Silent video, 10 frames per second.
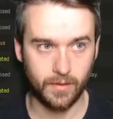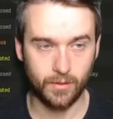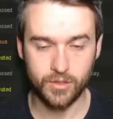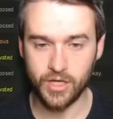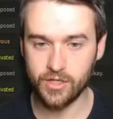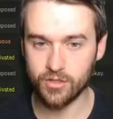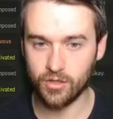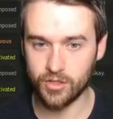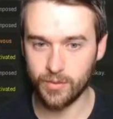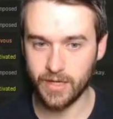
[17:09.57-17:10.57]
And those changes
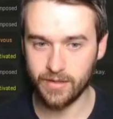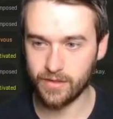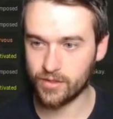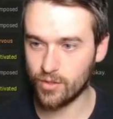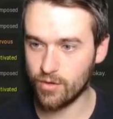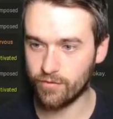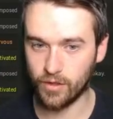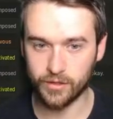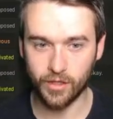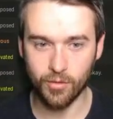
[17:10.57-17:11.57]
aren't doing anything so
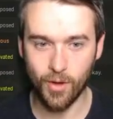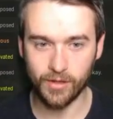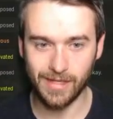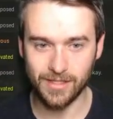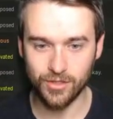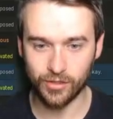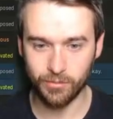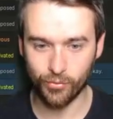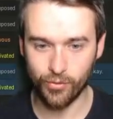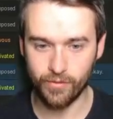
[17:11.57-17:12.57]
far. Lautaro Martin has not
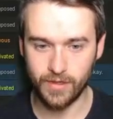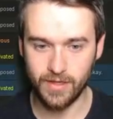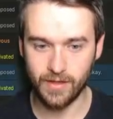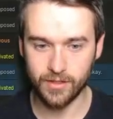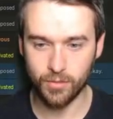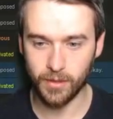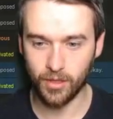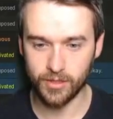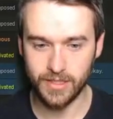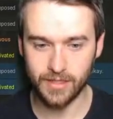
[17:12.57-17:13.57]
improved either, so
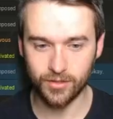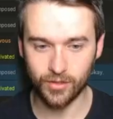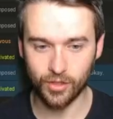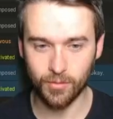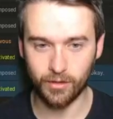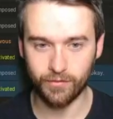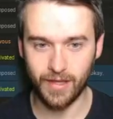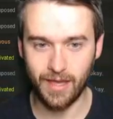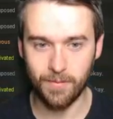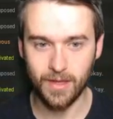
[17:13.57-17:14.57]
Belotti is going to come on for
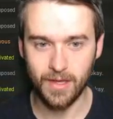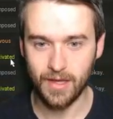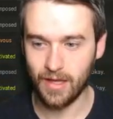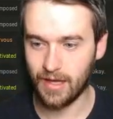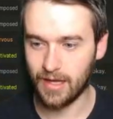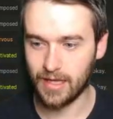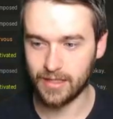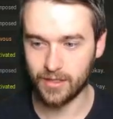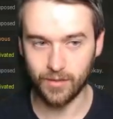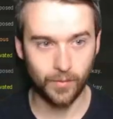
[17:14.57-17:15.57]
him.
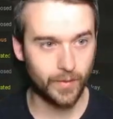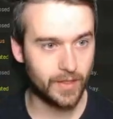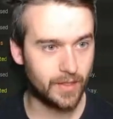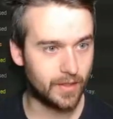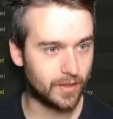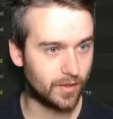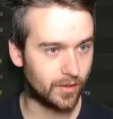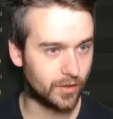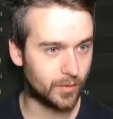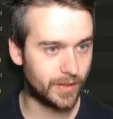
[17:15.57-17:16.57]
And we are
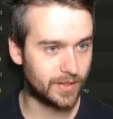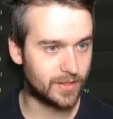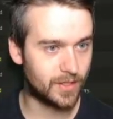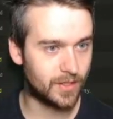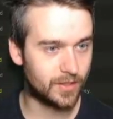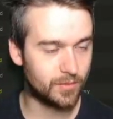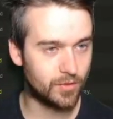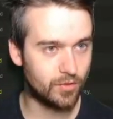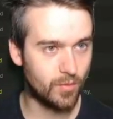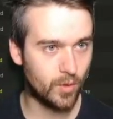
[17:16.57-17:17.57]
going to... Do we
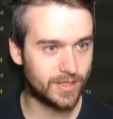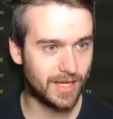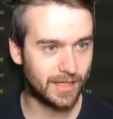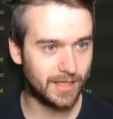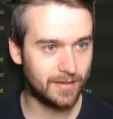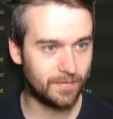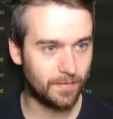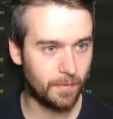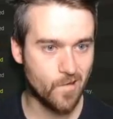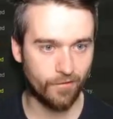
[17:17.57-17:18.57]
go more attacking?
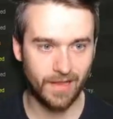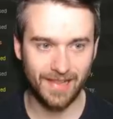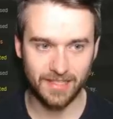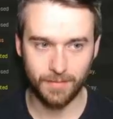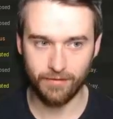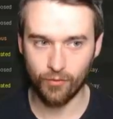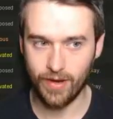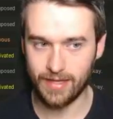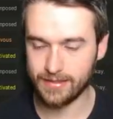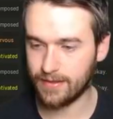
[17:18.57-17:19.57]
I feel like that's a bit of a
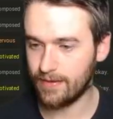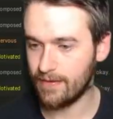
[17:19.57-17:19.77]
risk.